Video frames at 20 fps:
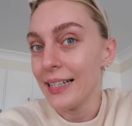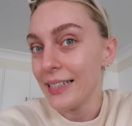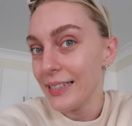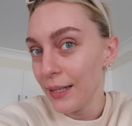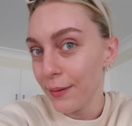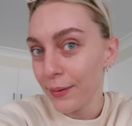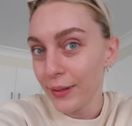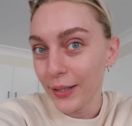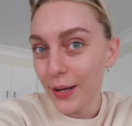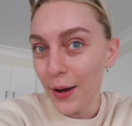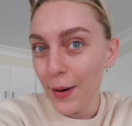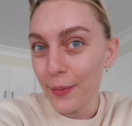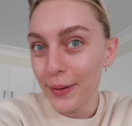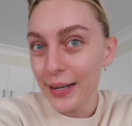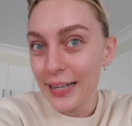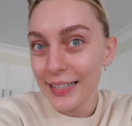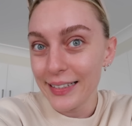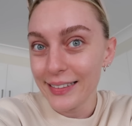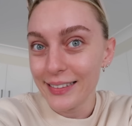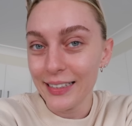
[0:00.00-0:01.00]
see what the go
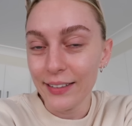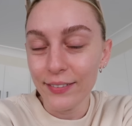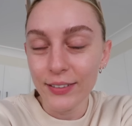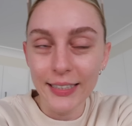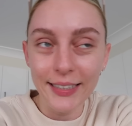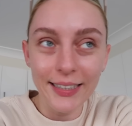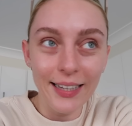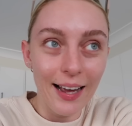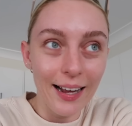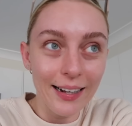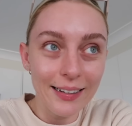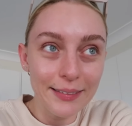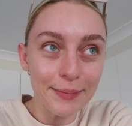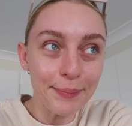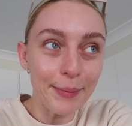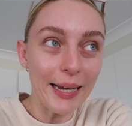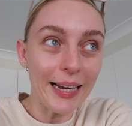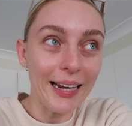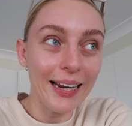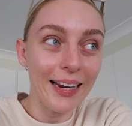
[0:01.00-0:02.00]
is, see if she likes
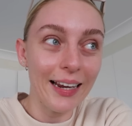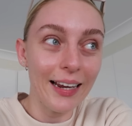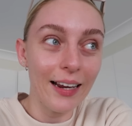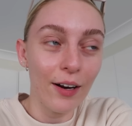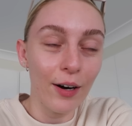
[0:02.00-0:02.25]
me,